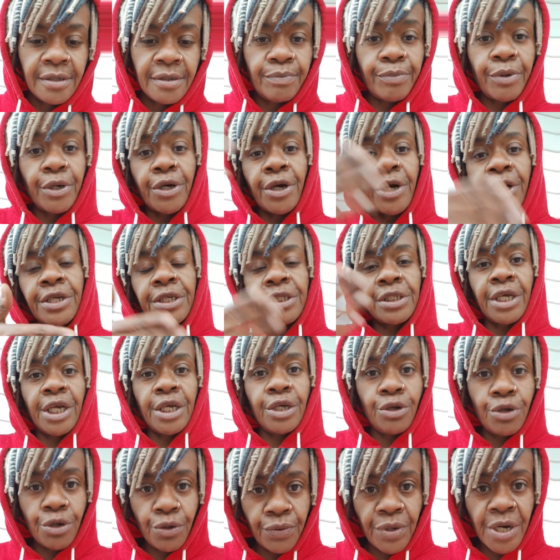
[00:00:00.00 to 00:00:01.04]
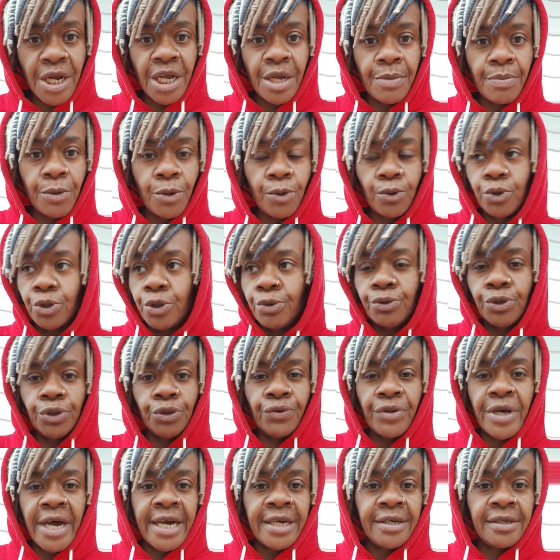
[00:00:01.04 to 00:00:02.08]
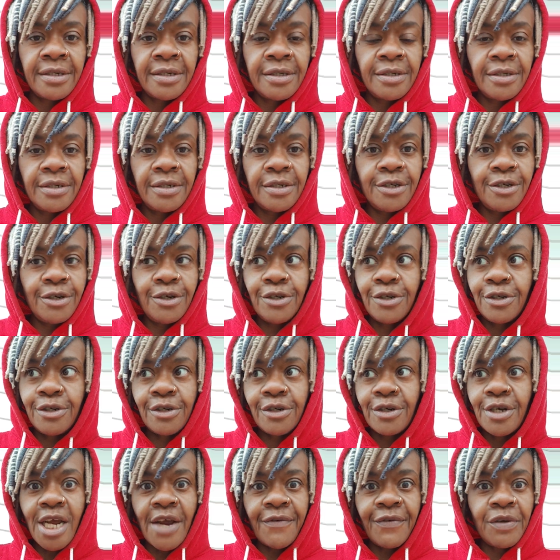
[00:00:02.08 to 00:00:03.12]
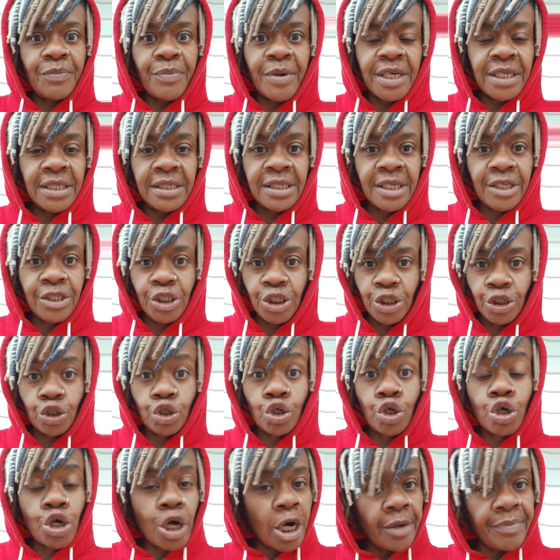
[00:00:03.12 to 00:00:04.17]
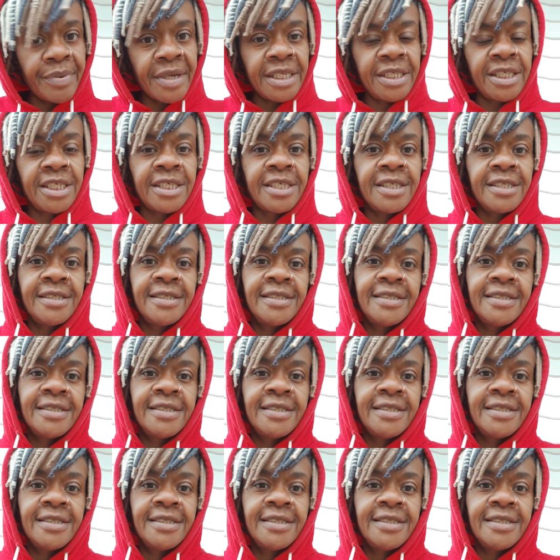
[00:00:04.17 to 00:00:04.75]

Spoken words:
But artists like No Name, don't do that. Everybody says she's garbage.